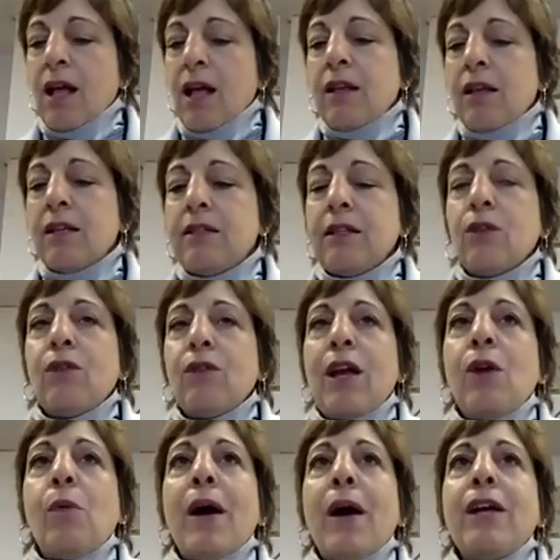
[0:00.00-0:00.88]
It's a
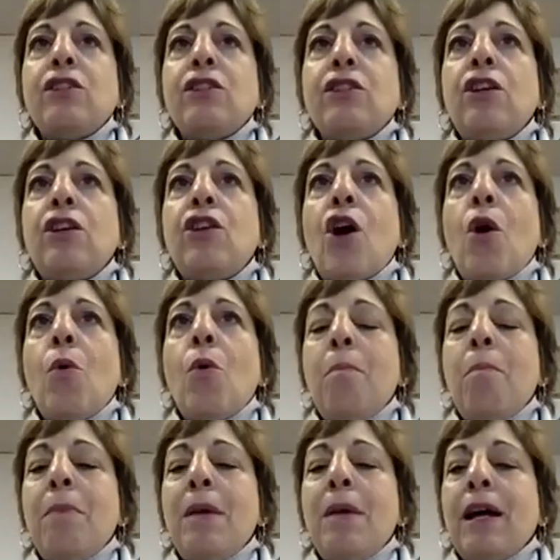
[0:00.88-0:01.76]
great question.
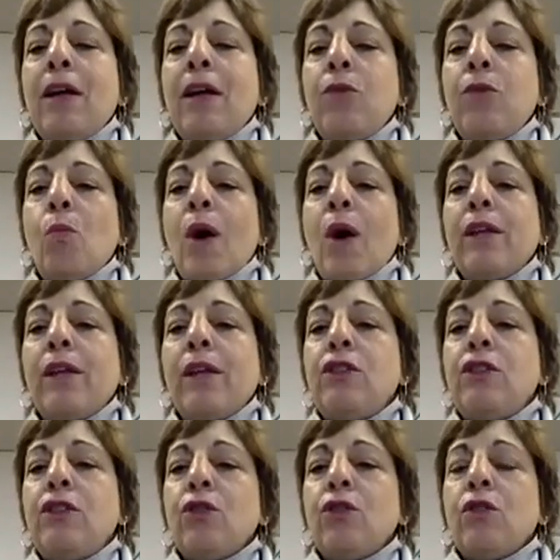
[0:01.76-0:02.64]
No, because
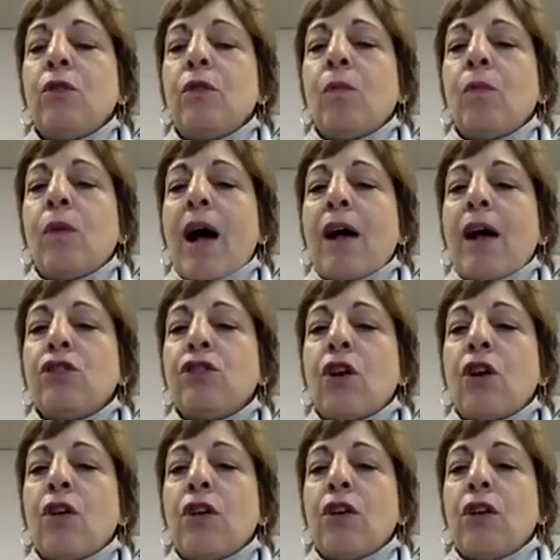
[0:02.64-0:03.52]
once I'll
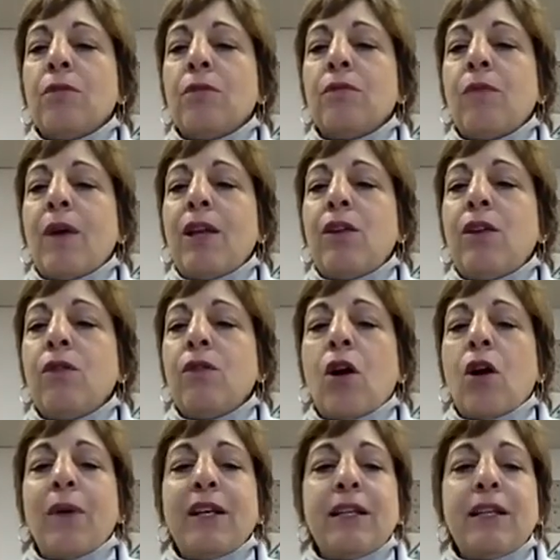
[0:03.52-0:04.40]
show you, when you
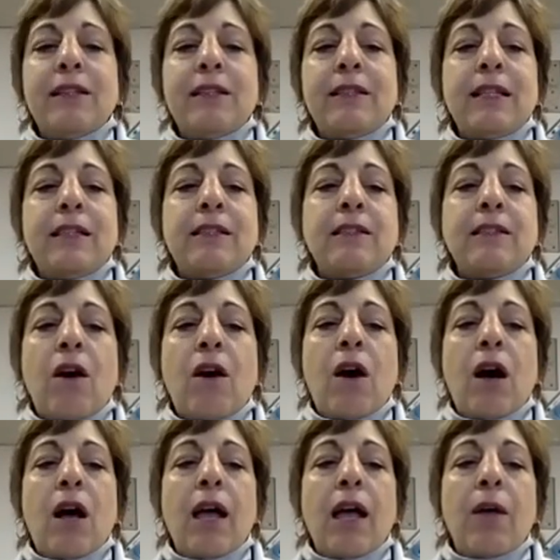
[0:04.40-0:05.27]
go into
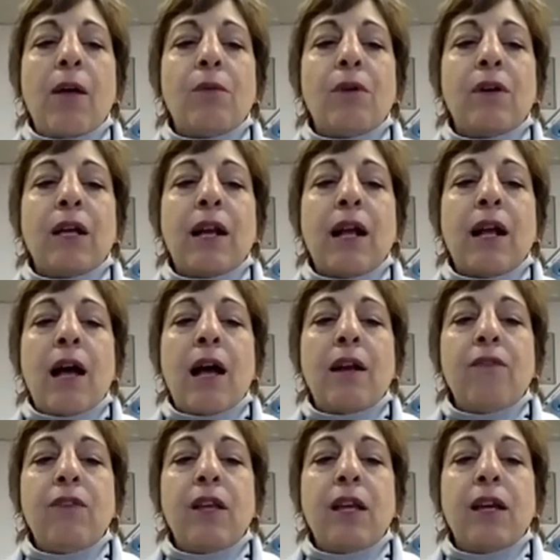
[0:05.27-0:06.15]
Seesaw, and we'll get out
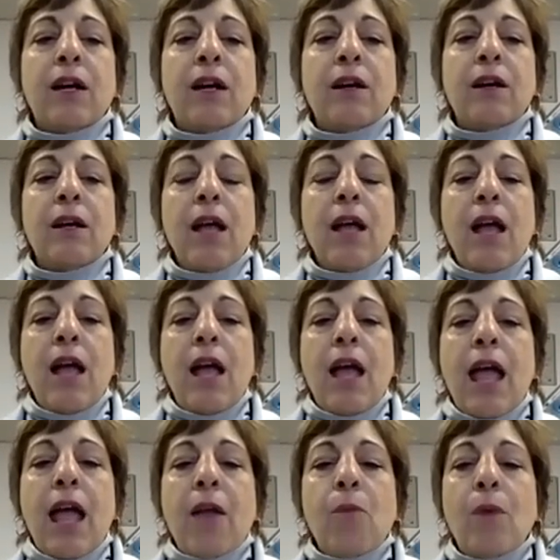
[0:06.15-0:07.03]
of here,
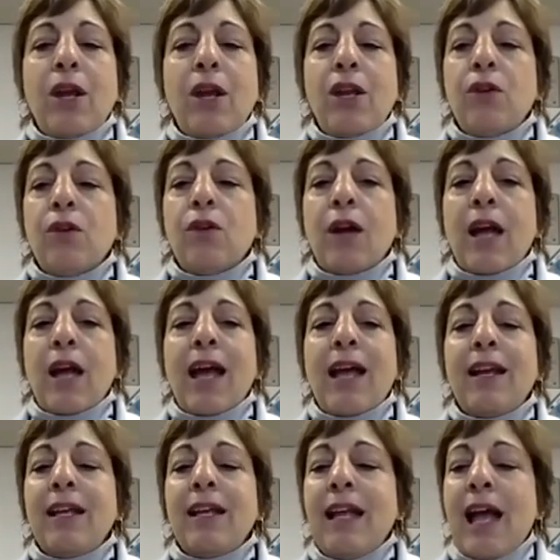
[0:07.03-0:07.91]
and when you create,
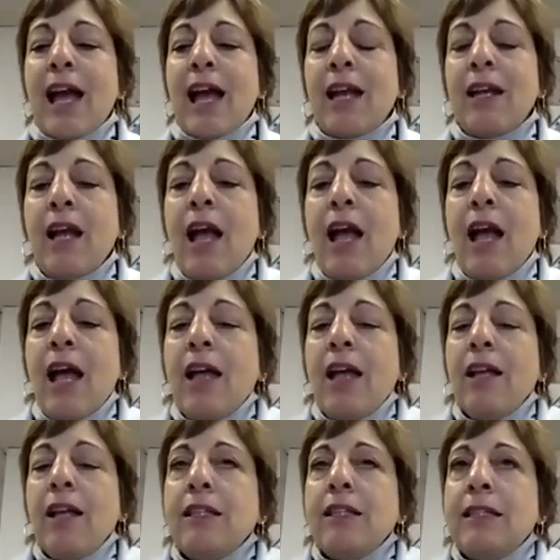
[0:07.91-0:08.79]
and again,
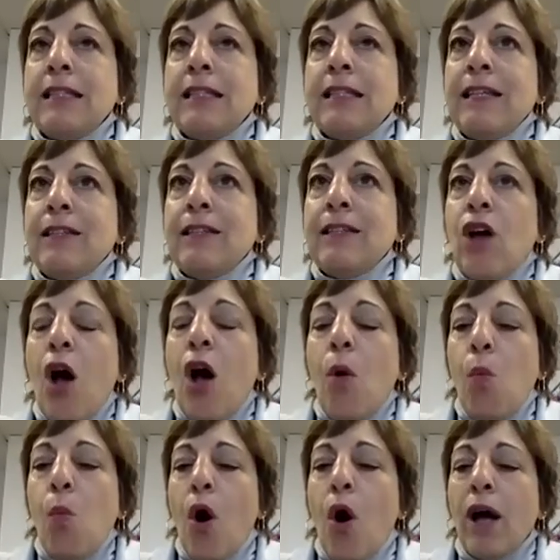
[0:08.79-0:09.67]

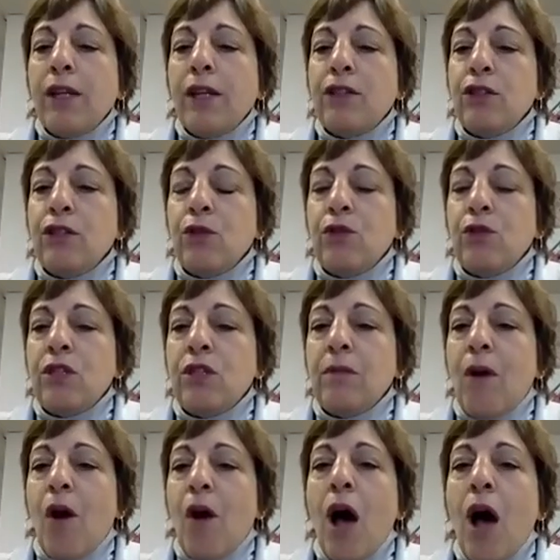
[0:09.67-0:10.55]
Seesaw wants you
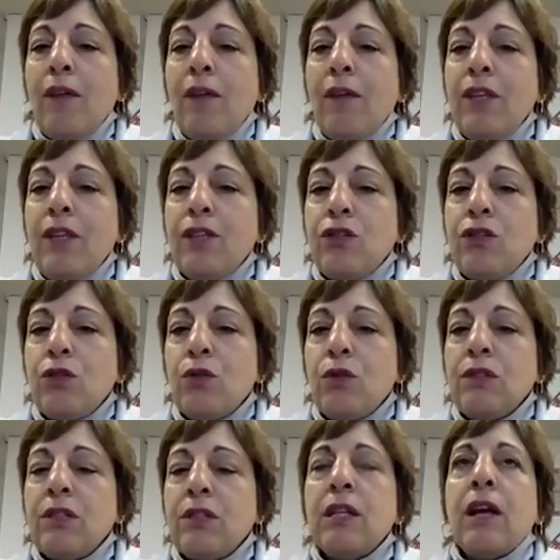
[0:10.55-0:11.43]
to, all of these
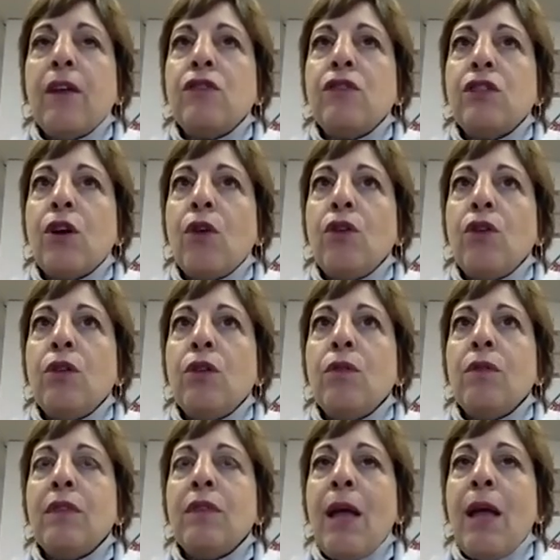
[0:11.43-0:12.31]
tools that I've shown
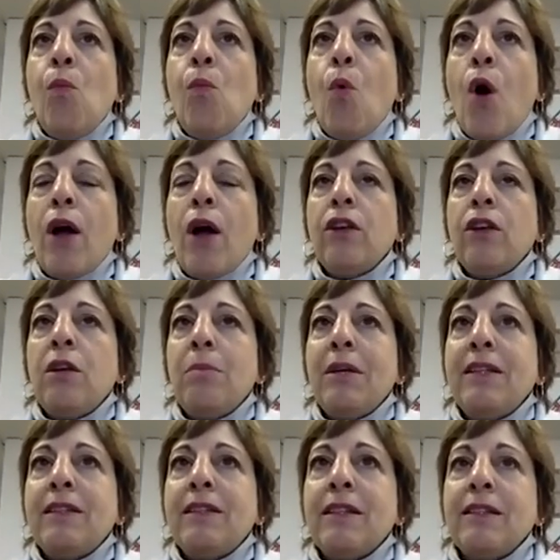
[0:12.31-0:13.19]
you, they want you to
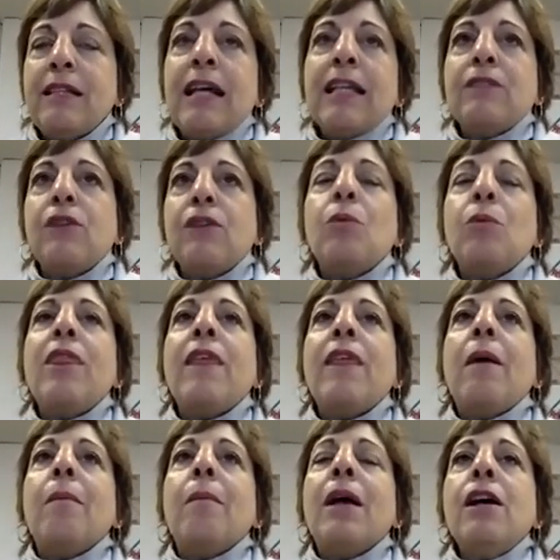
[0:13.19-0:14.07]
be successful with
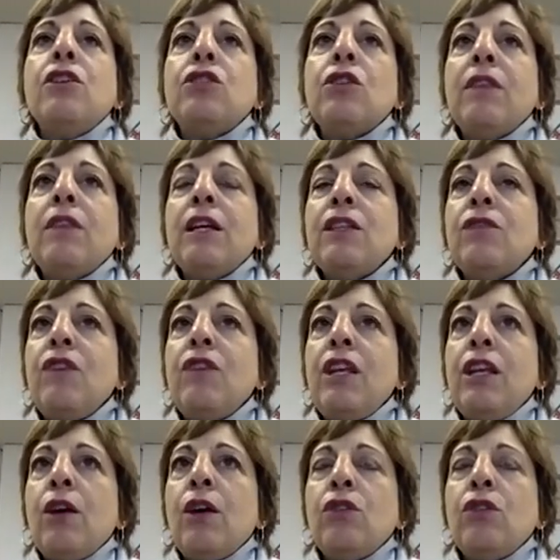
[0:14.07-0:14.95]
them. So there's
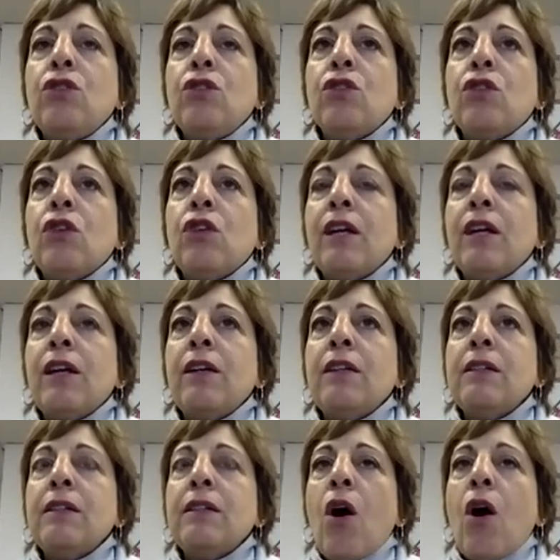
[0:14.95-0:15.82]
video
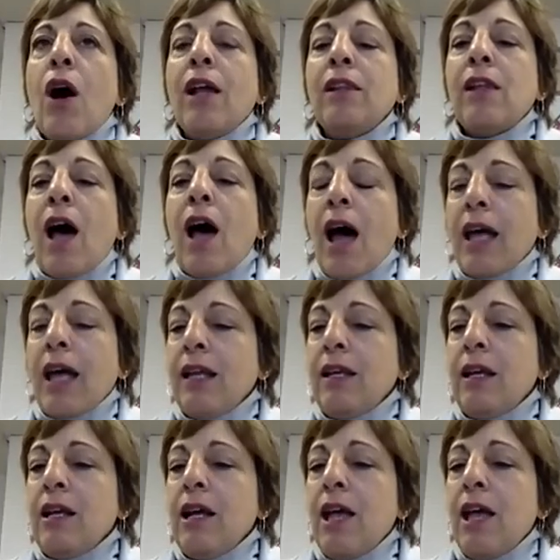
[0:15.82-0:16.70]
tutorials
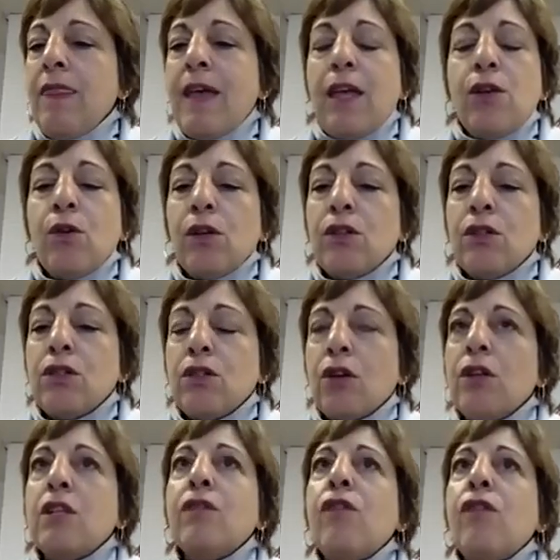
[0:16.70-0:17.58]
online that you can
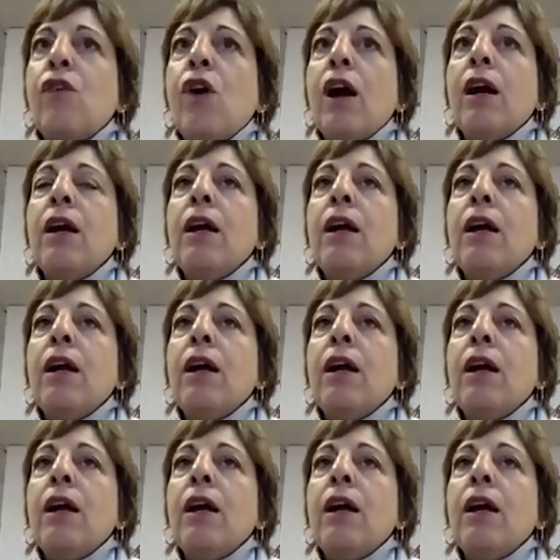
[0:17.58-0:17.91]
search for.